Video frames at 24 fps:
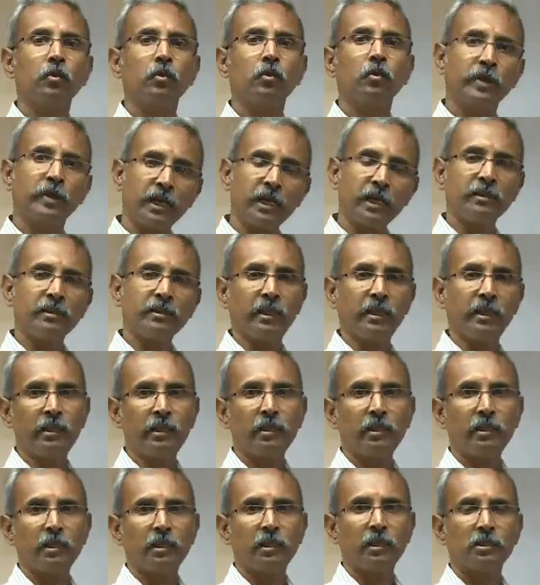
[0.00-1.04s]
you tilt
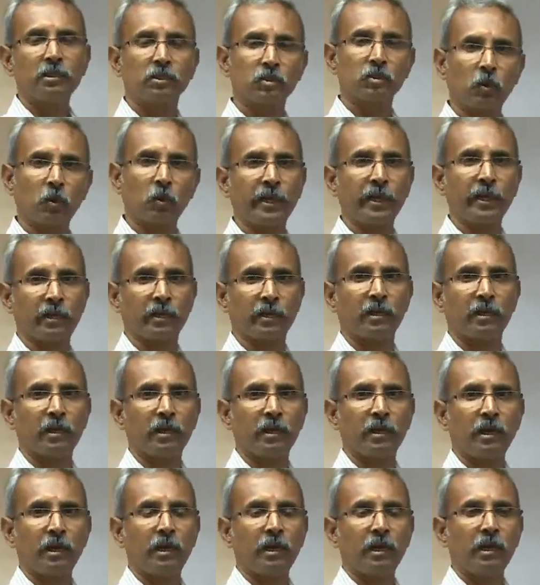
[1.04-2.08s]
the square.
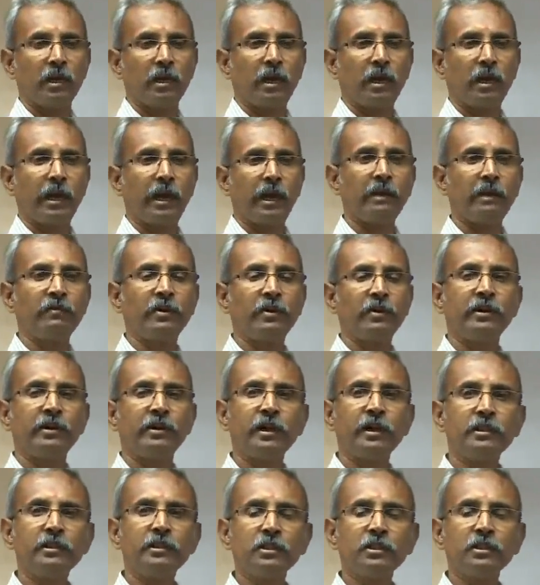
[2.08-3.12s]
And when you
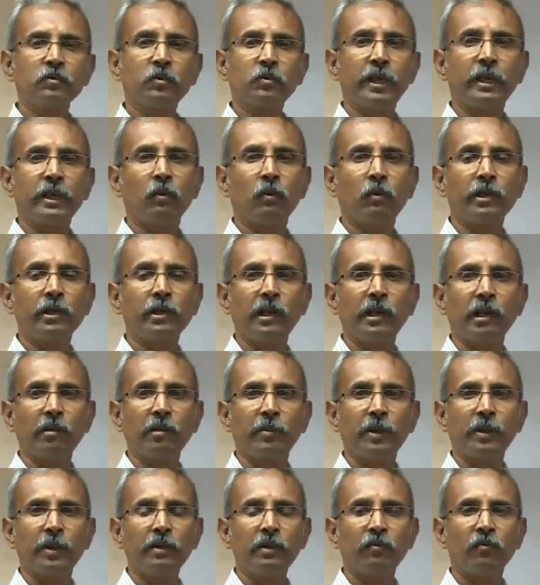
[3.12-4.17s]
tilt the square, what will
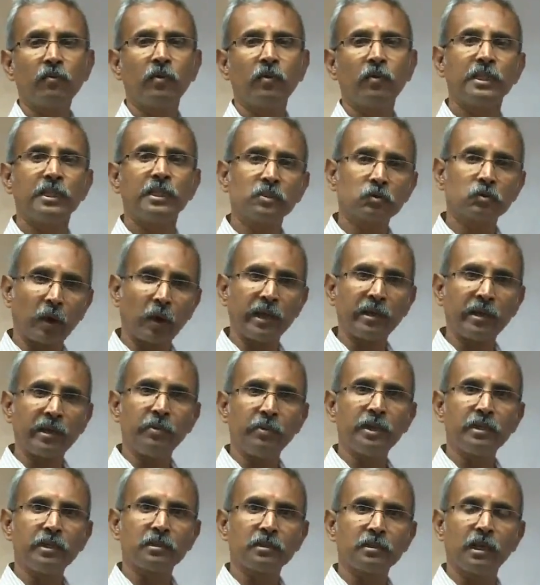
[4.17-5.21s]
happen? Will the square
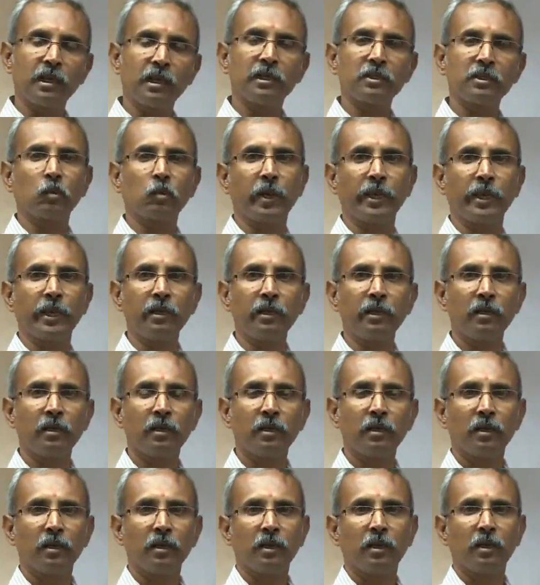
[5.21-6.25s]
be still a square?
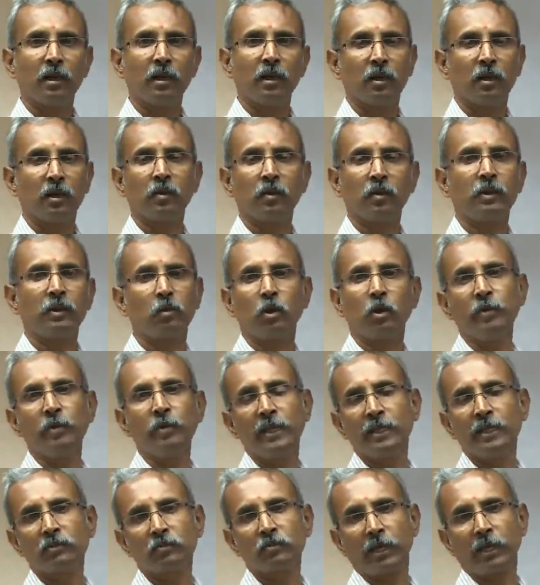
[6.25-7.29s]
No, it won't
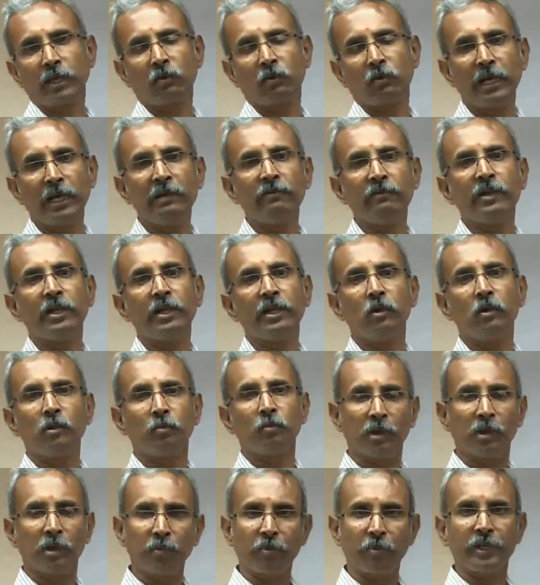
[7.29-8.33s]
be a square. Only when you
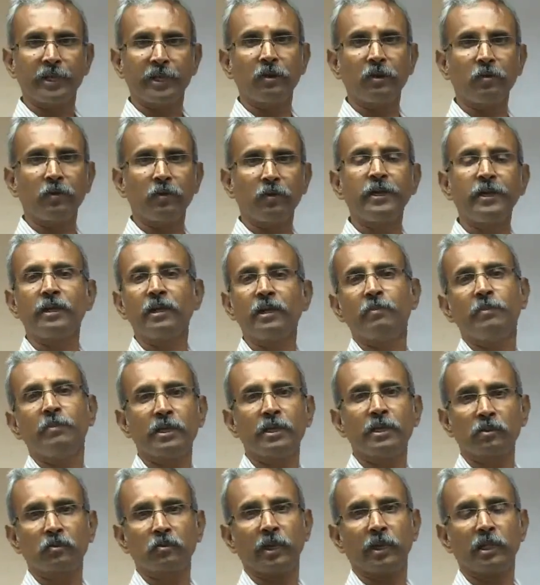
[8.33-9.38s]
look perpendicular to it, it will
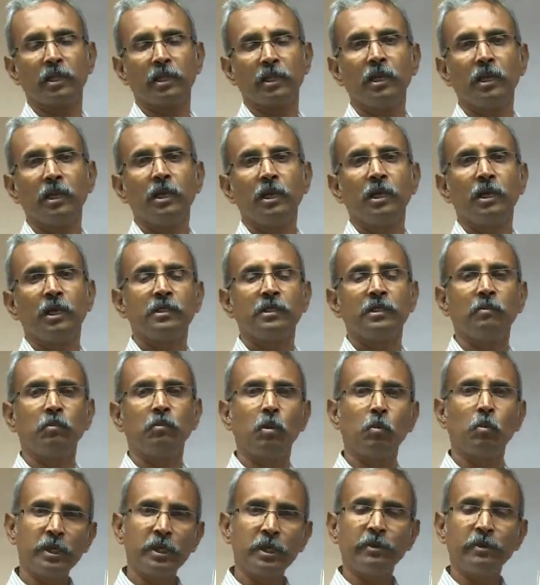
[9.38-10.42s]
be a square. The
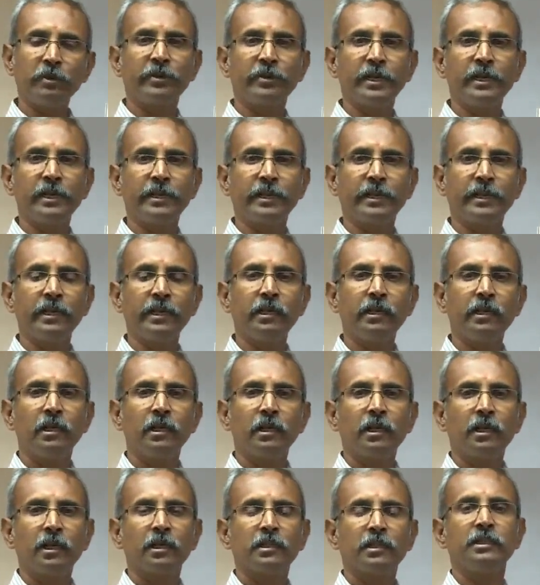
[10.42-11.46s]
moment you tilt it,
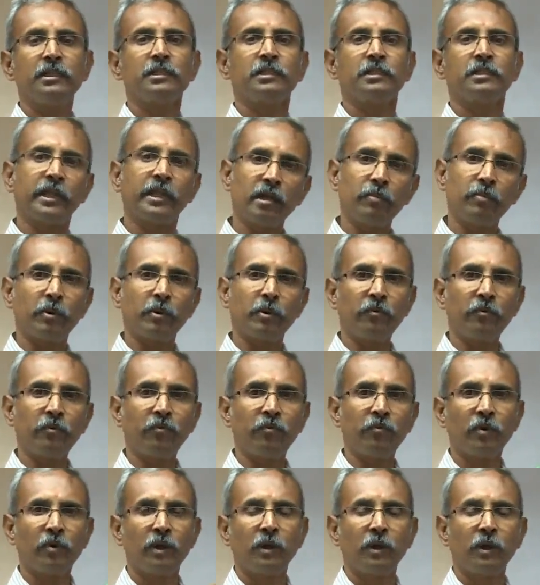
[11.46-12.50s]
the shape
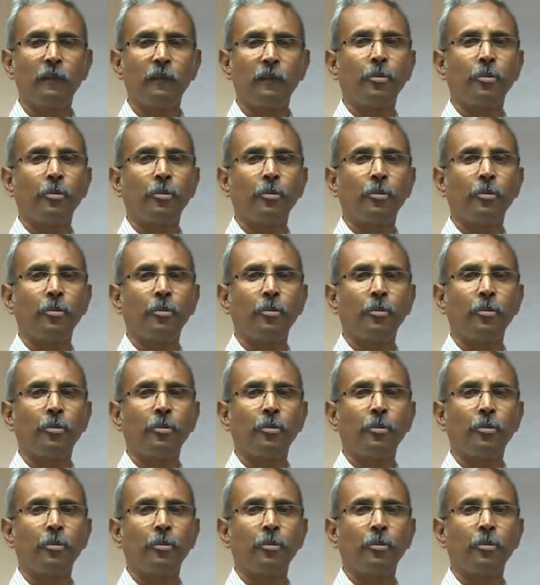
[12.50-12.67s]
of